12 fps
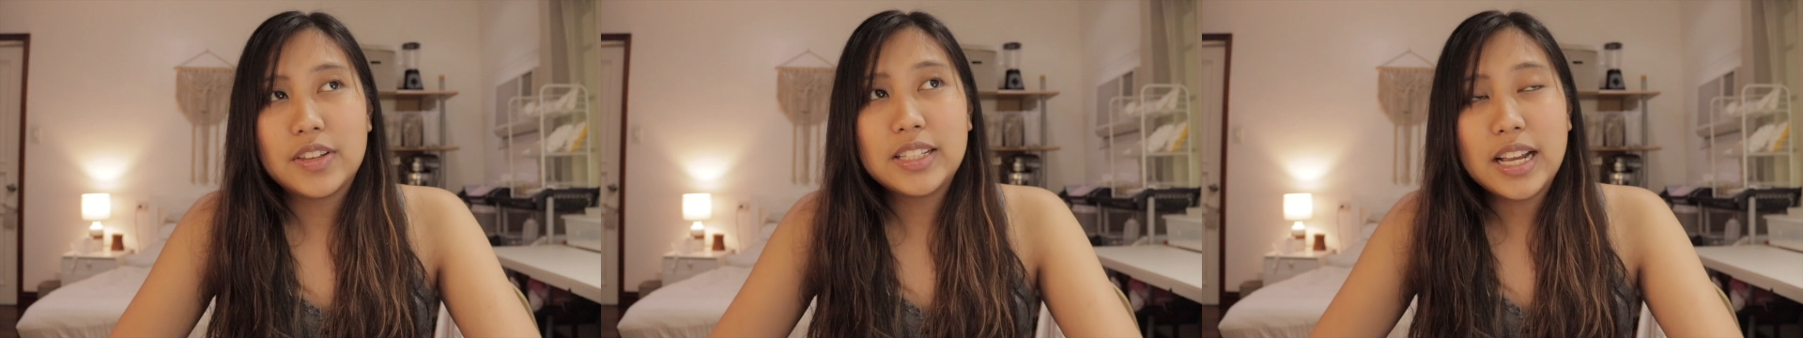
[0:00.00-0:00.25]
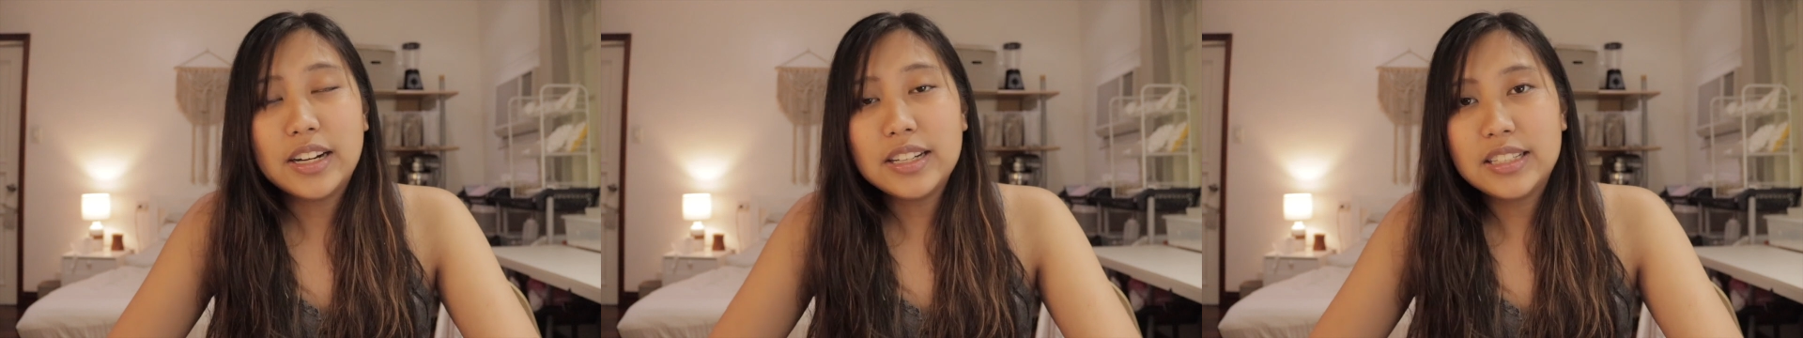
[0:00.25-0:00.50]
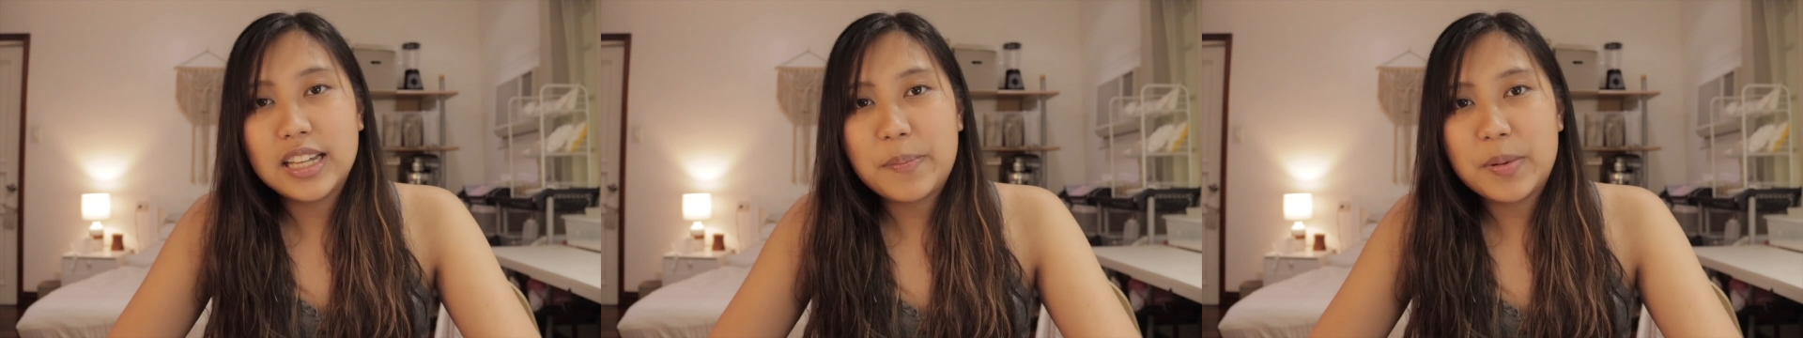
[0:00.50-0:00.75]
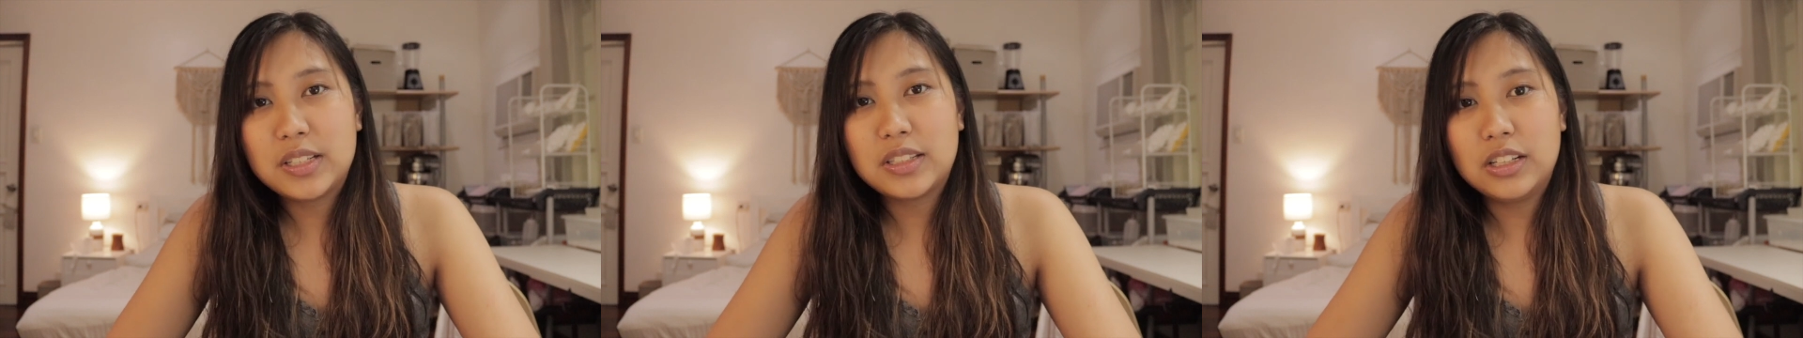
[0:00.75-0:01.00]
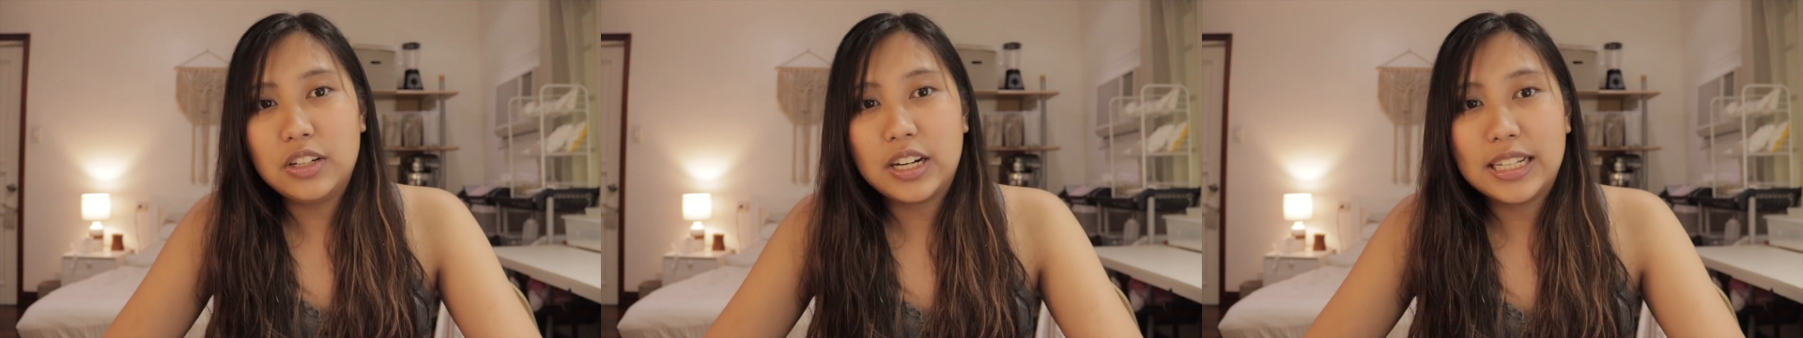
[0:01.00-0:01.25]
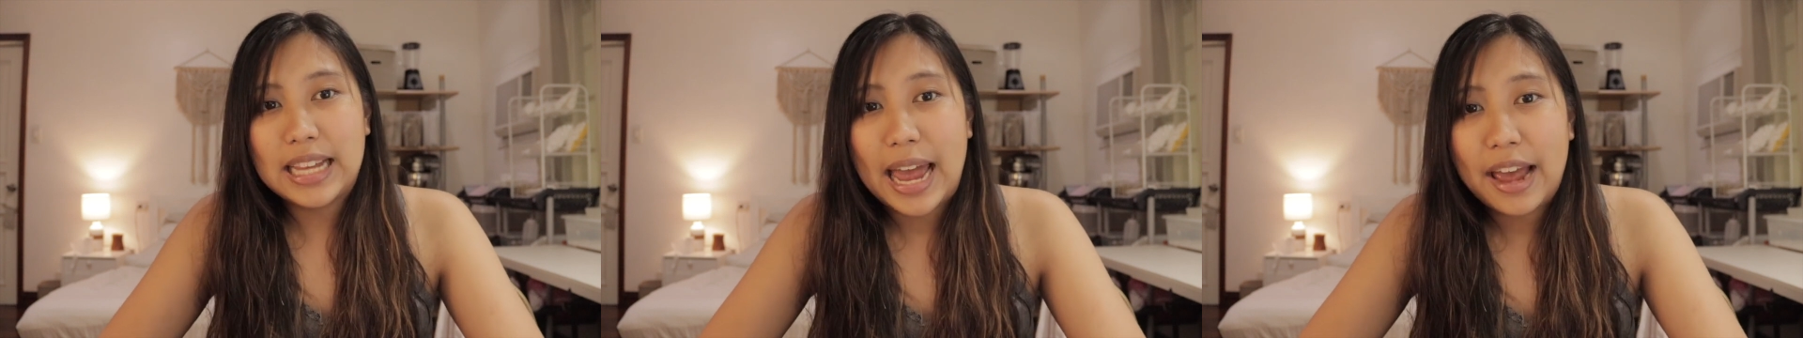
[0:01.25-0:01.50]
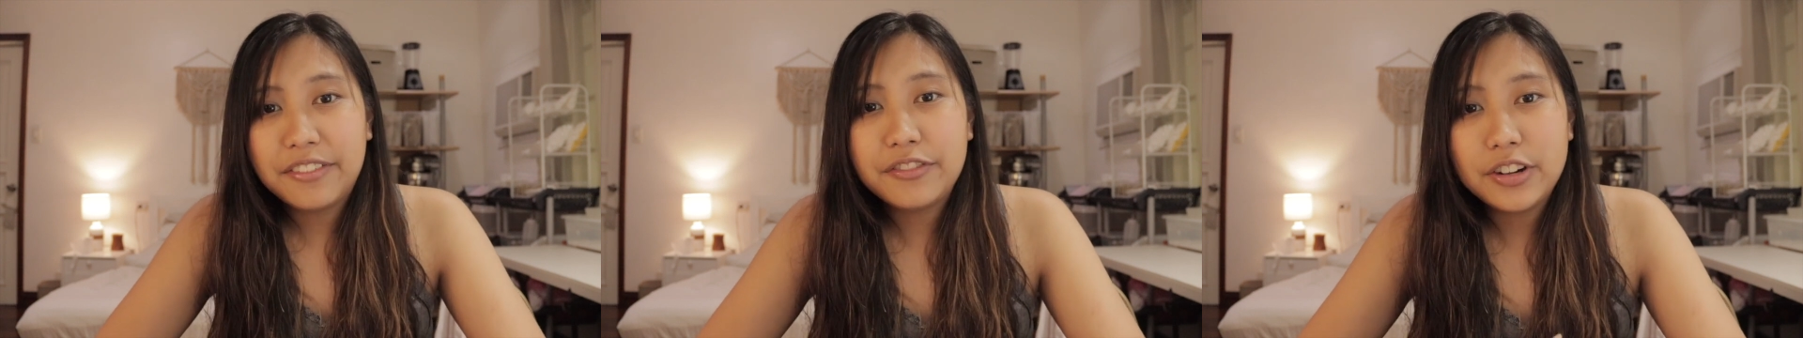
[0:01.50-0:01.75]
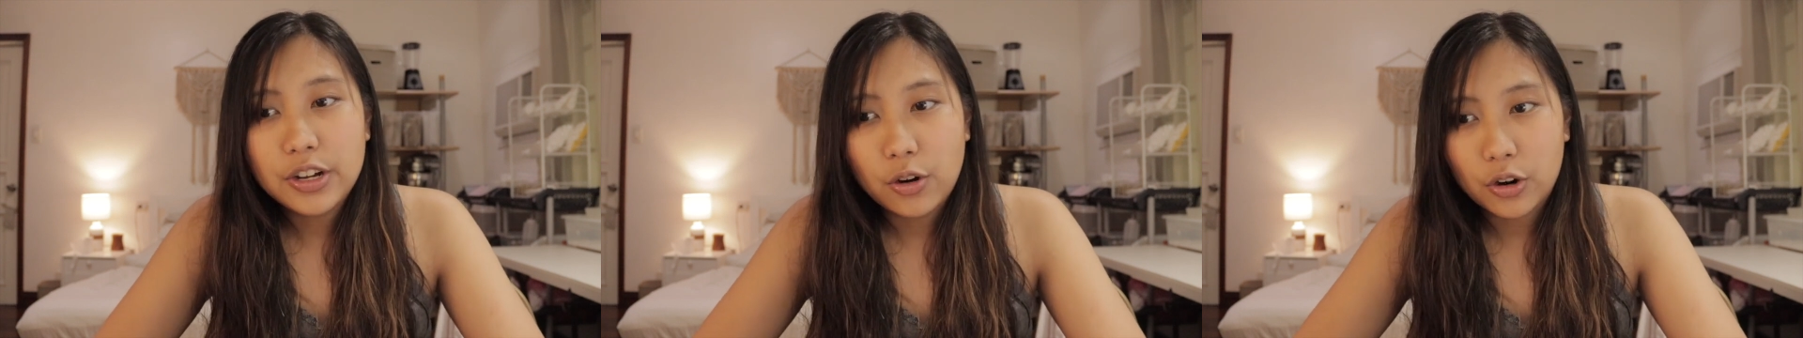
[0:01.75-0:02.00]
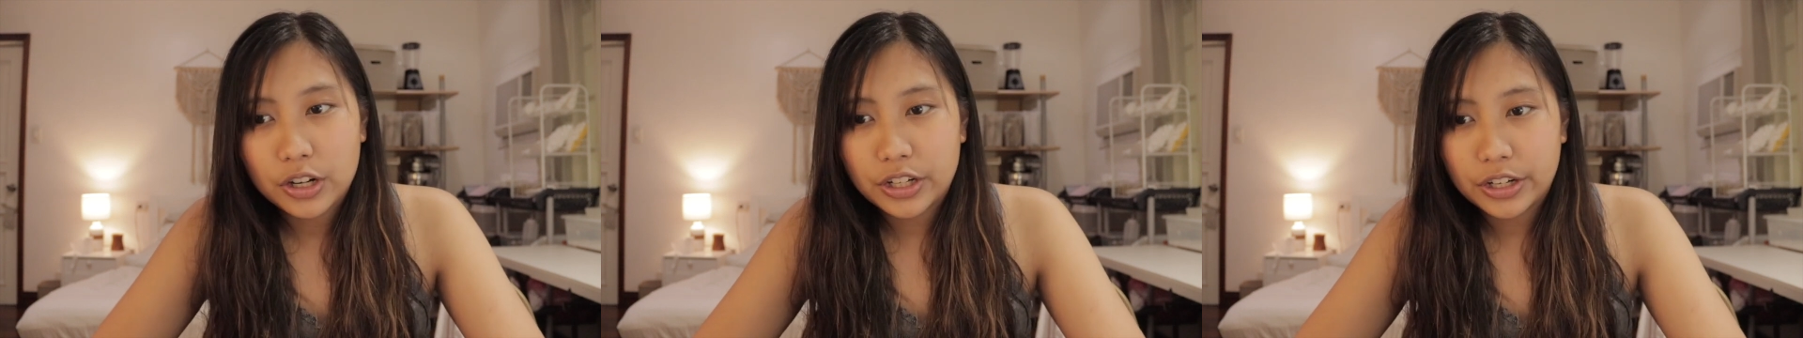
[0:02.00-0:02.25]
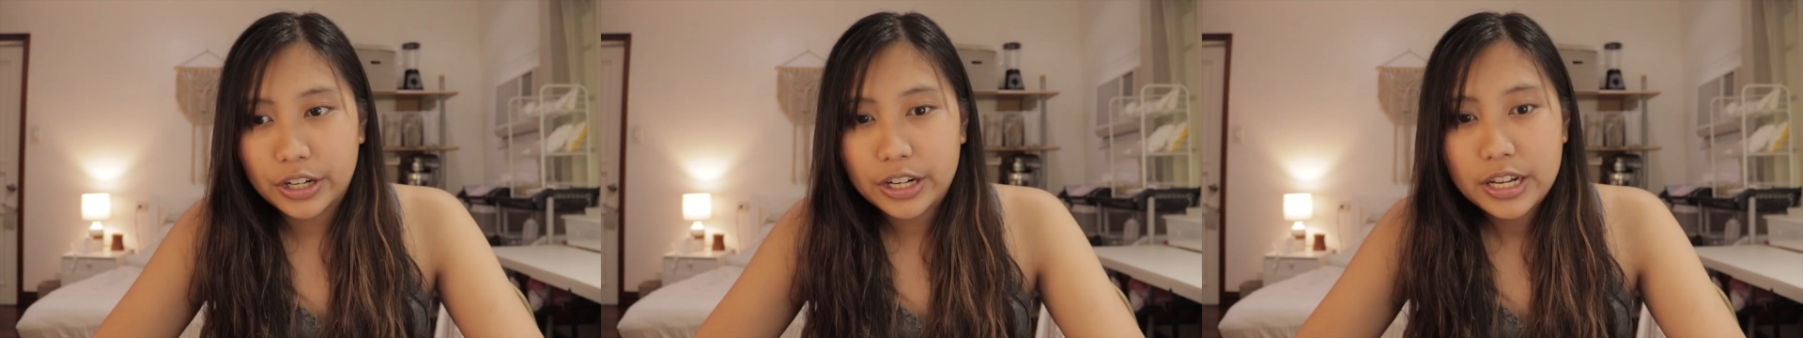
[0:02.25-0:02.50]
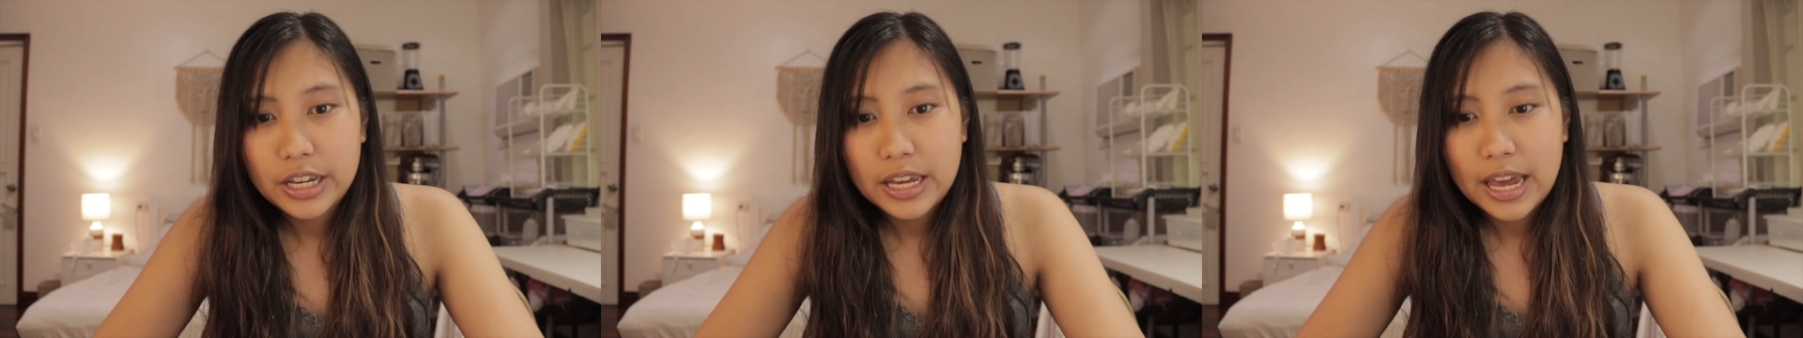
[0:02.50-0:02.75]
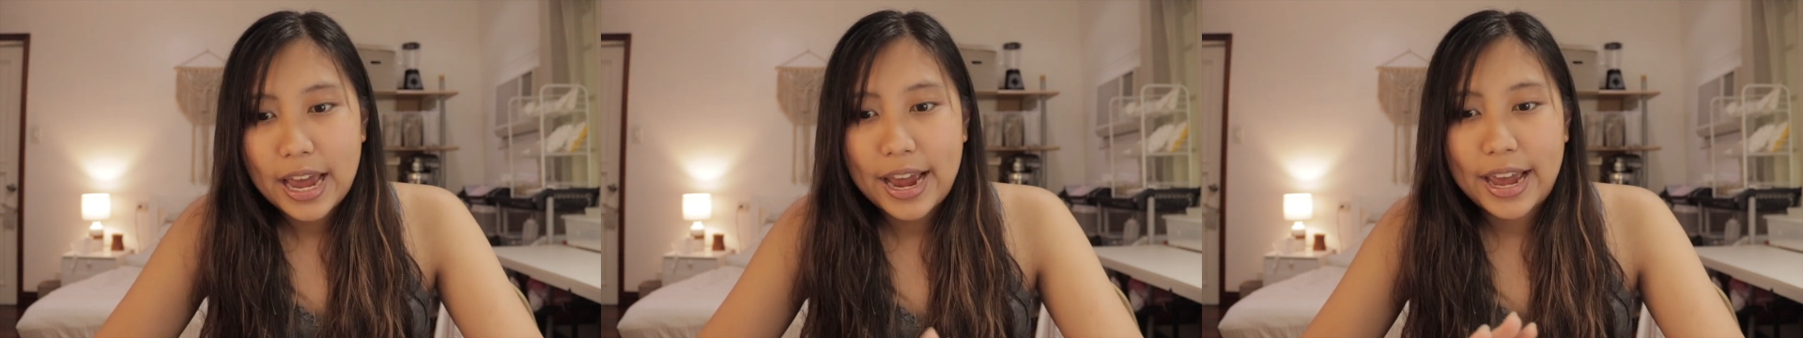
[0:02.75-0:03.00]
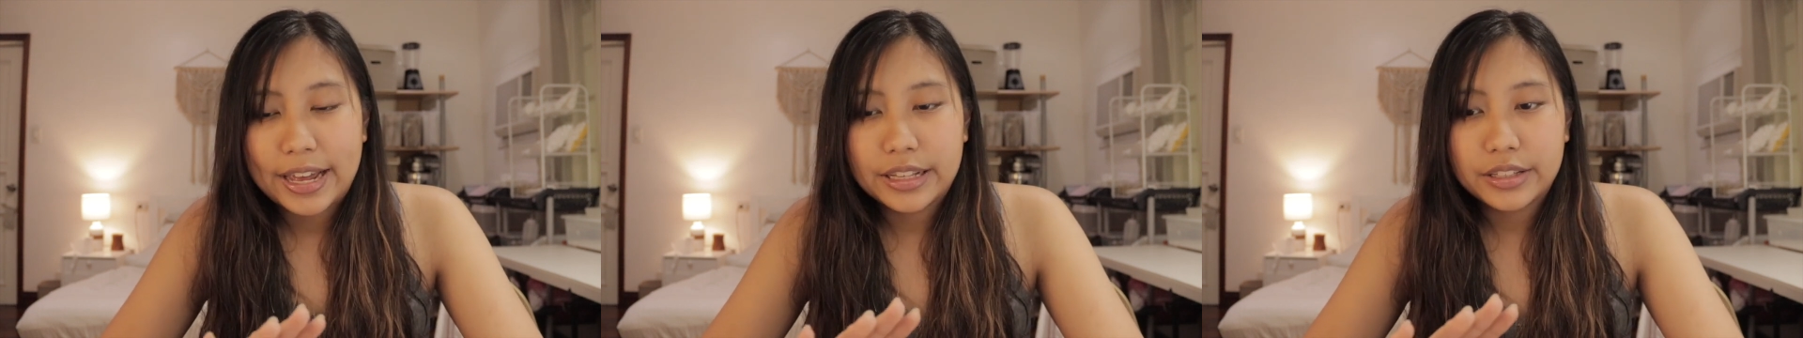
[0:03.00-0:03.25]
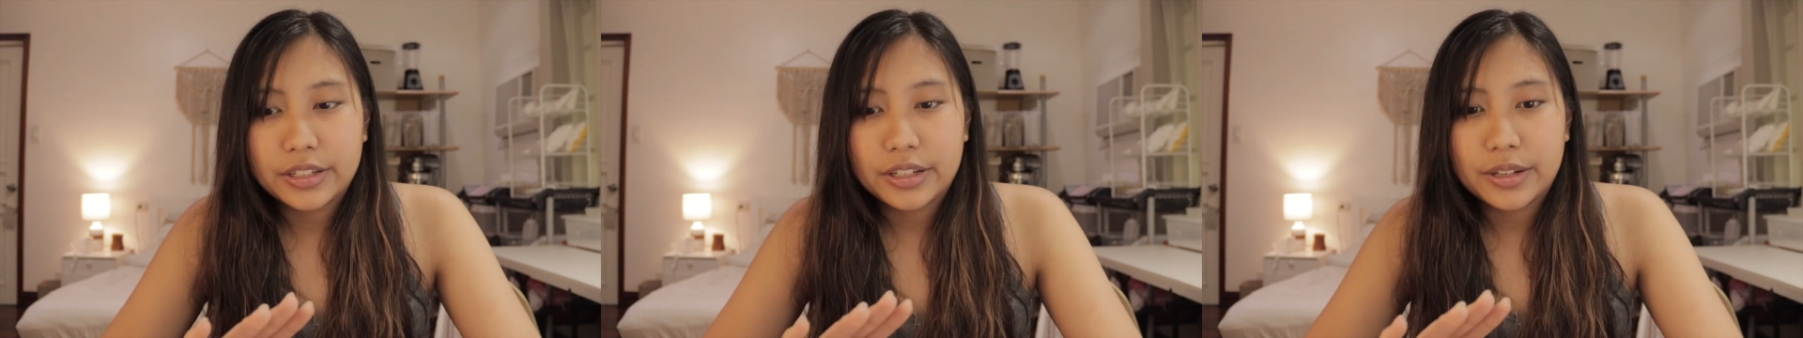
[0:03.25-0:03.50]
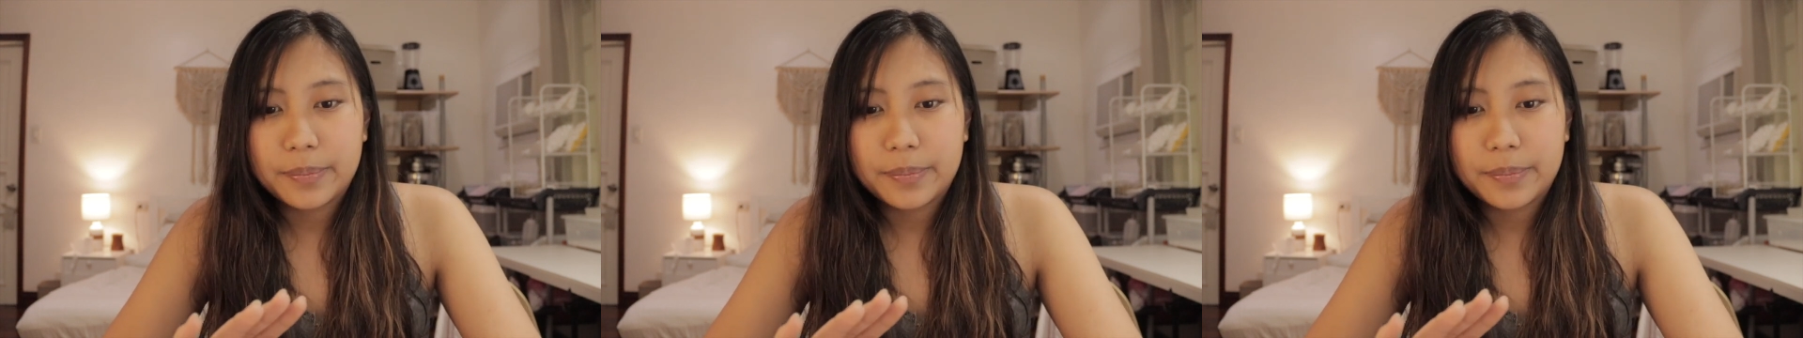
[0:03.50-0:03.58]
The second step is to look at every order and